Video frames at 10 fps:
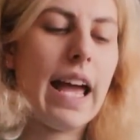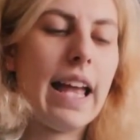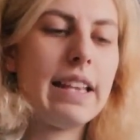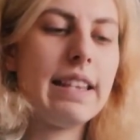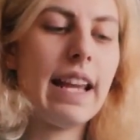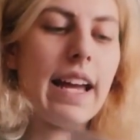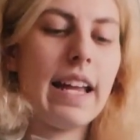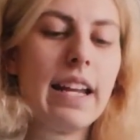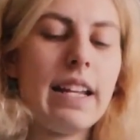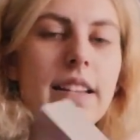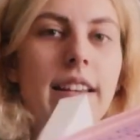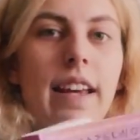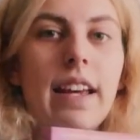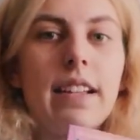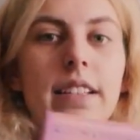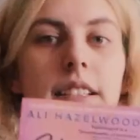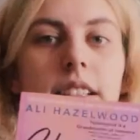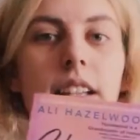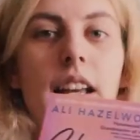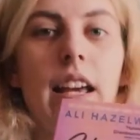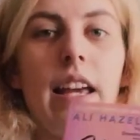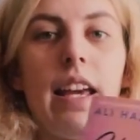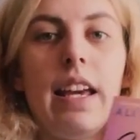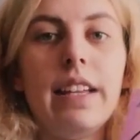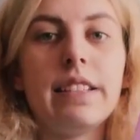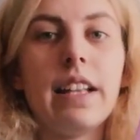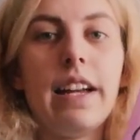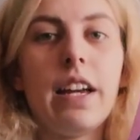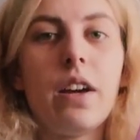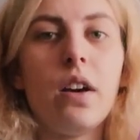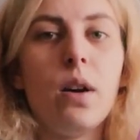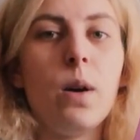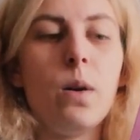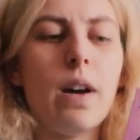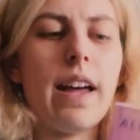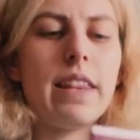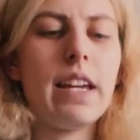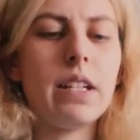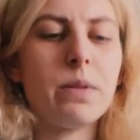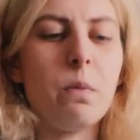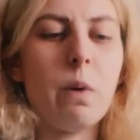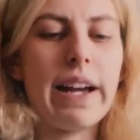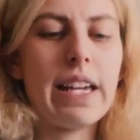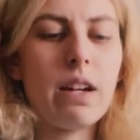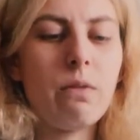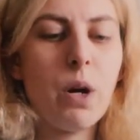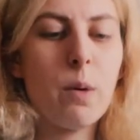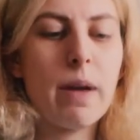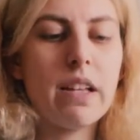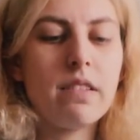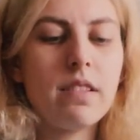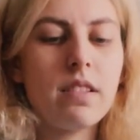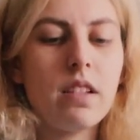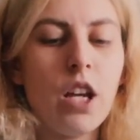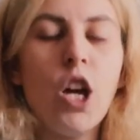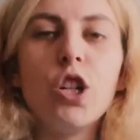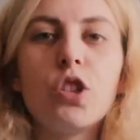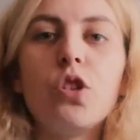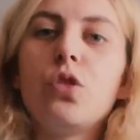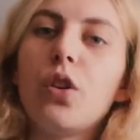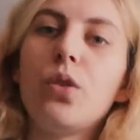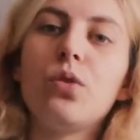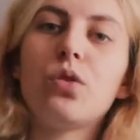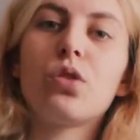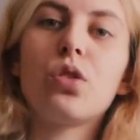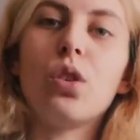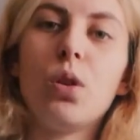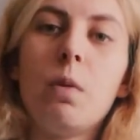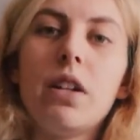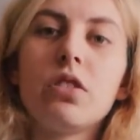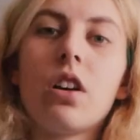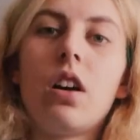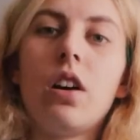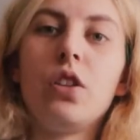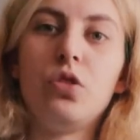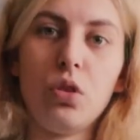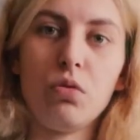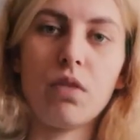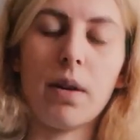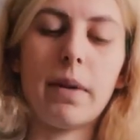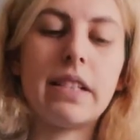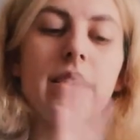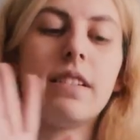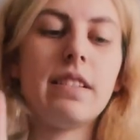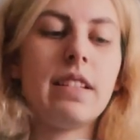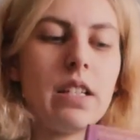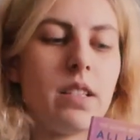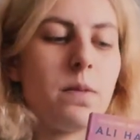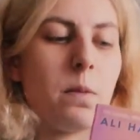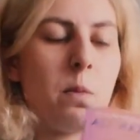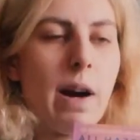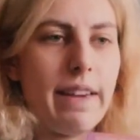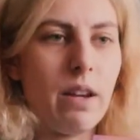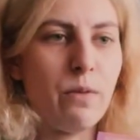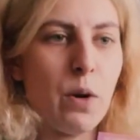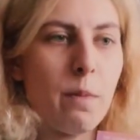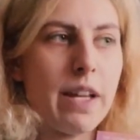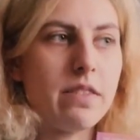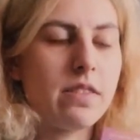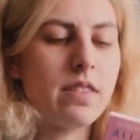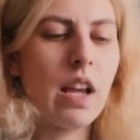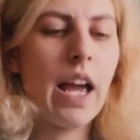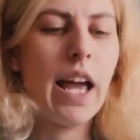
And then this is like a, I think it's a YA romance. So those other ones are adult romances. This is a YA romance.